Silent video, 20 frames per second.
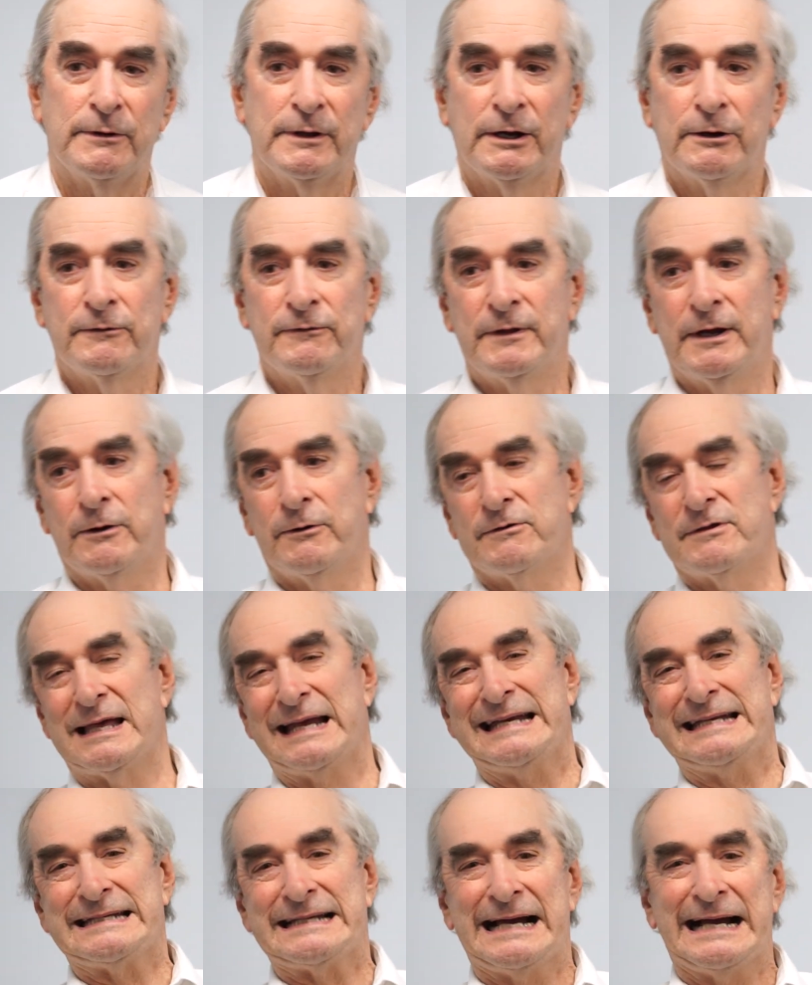There is
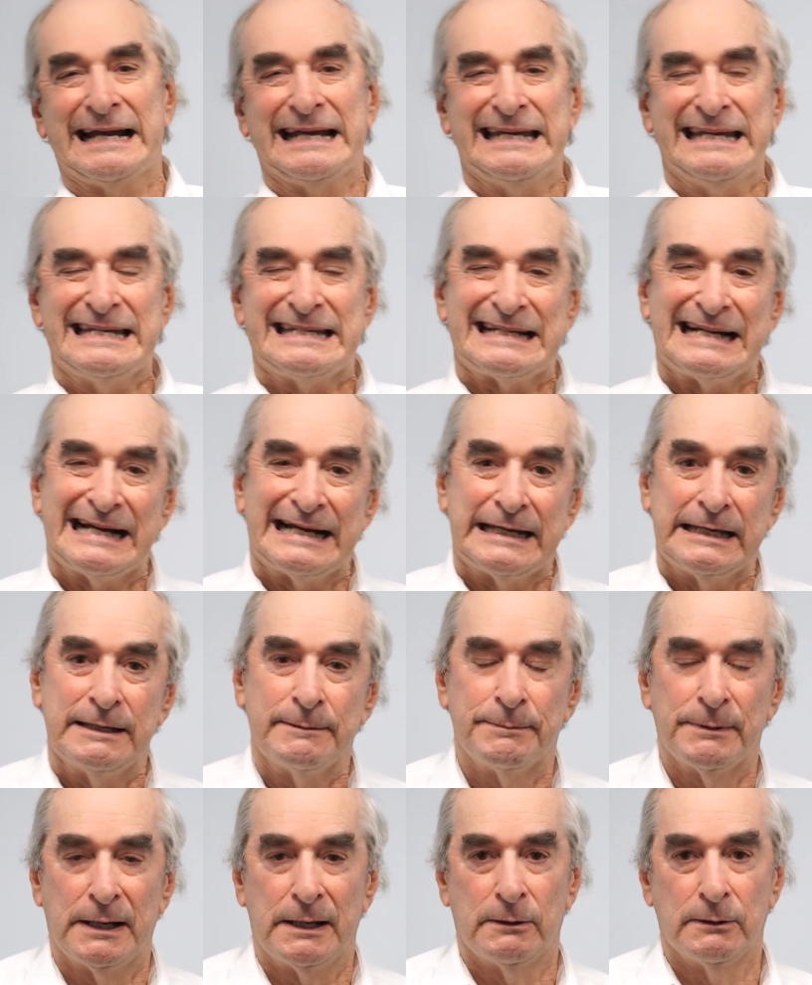a tiny, tiny
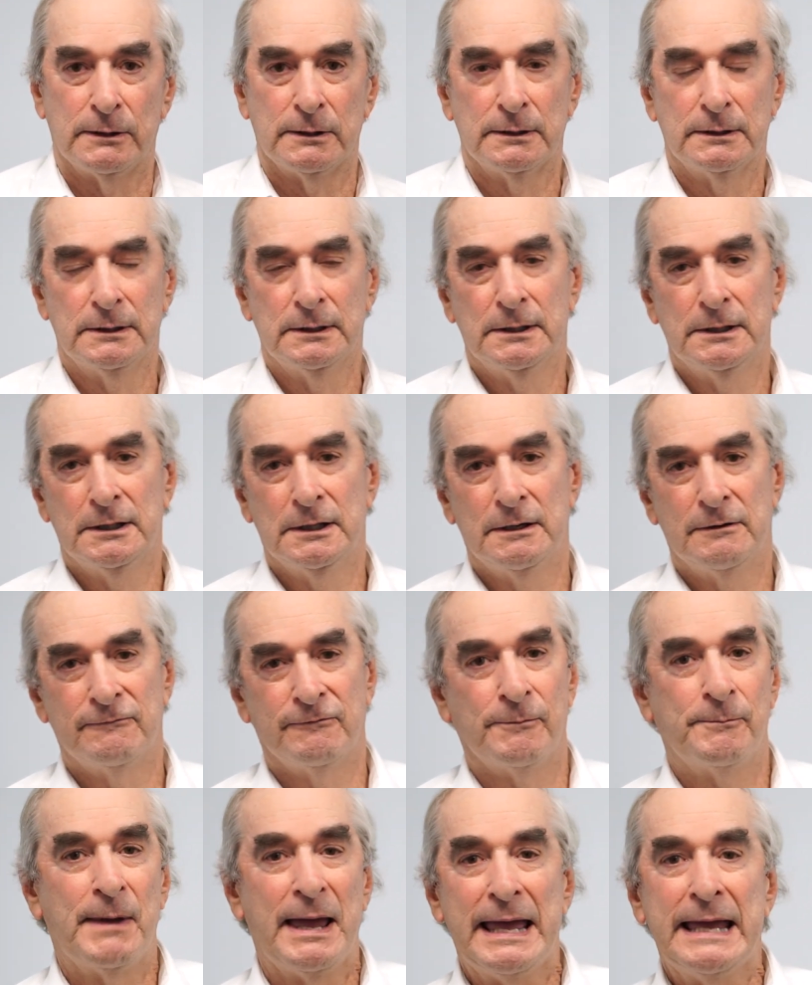power
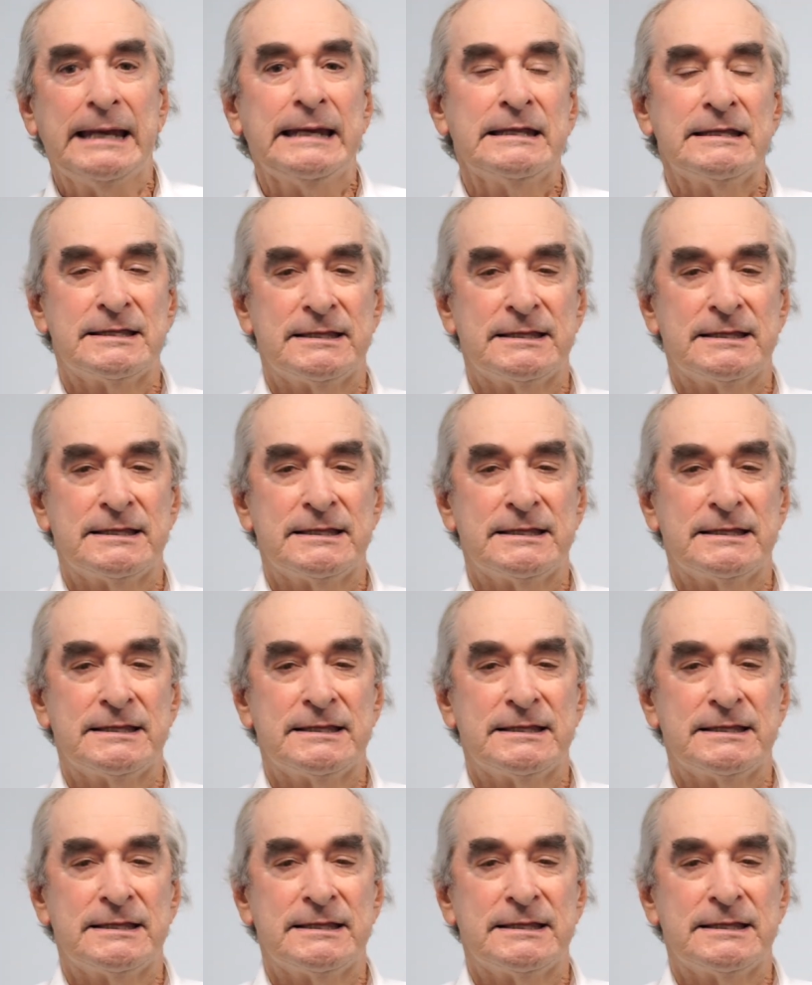from any